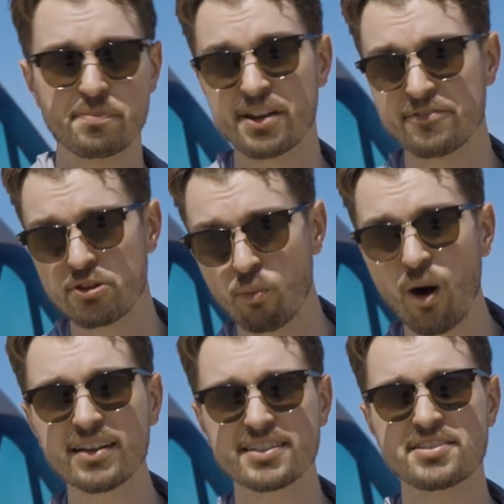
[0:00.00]
but if you
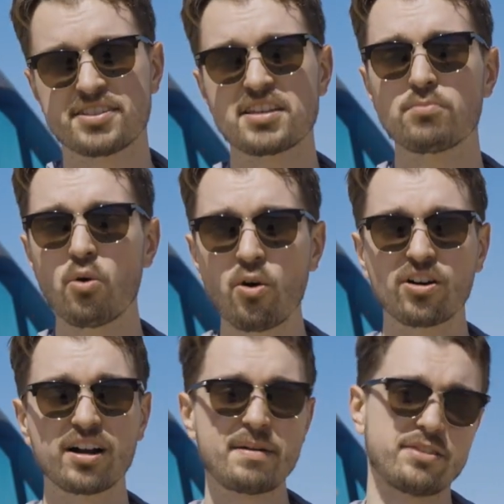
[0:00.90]
want to see more
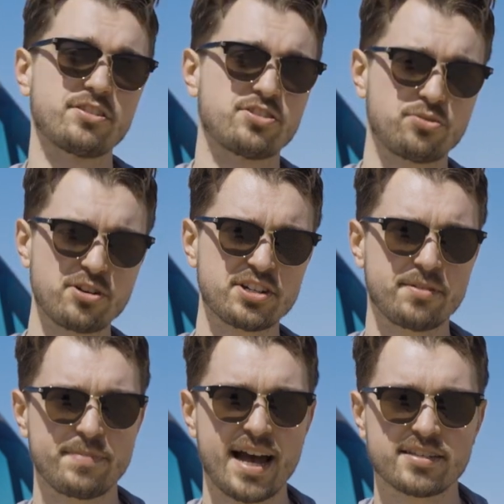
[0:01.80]
about the storage
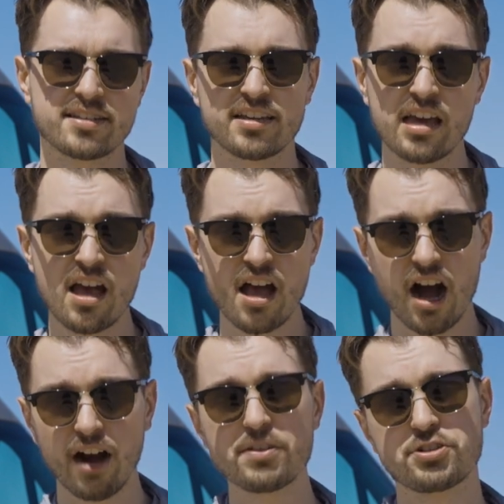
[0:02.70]
capacity
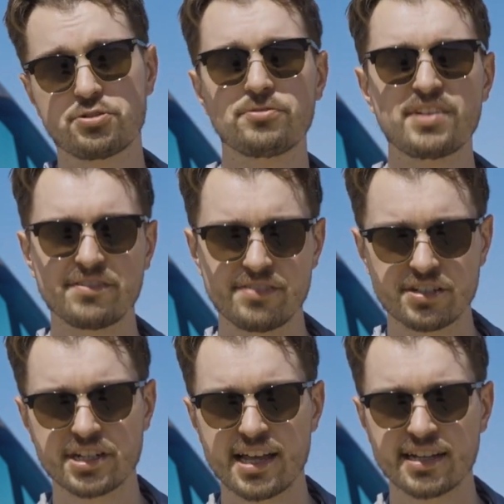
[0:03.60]
of the TrueVan
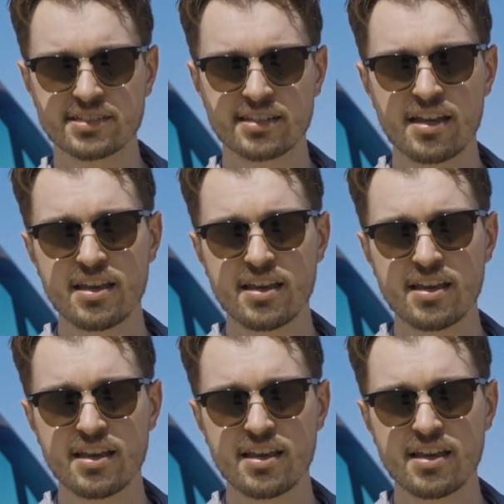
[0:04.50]
Vision X,